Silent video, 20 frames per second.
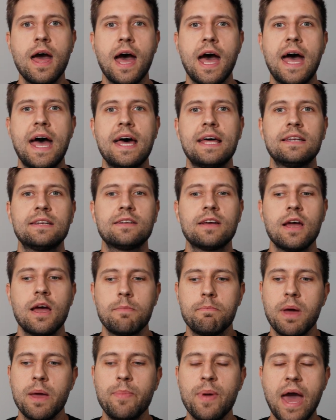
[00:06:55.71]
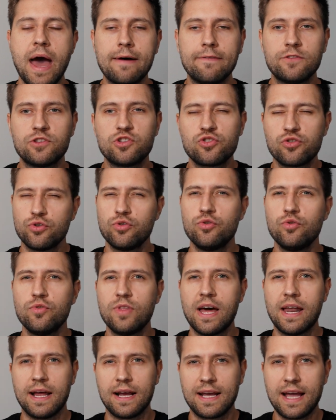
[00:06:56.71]
and maybe have 2
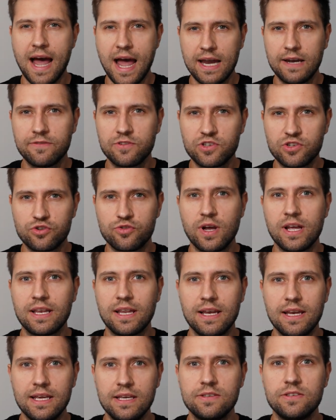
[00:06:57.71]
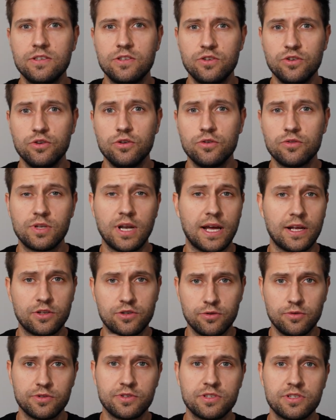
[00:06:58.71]
that are kind of strict and easy to use, like
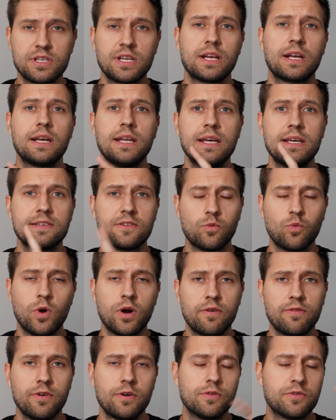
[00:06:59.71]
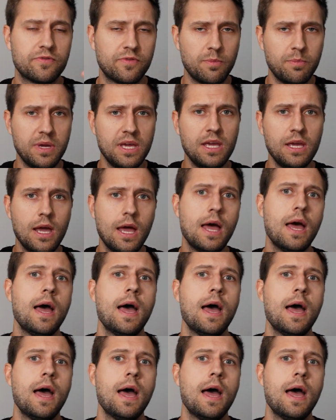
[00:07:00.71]
tools and techniques and workflows for me,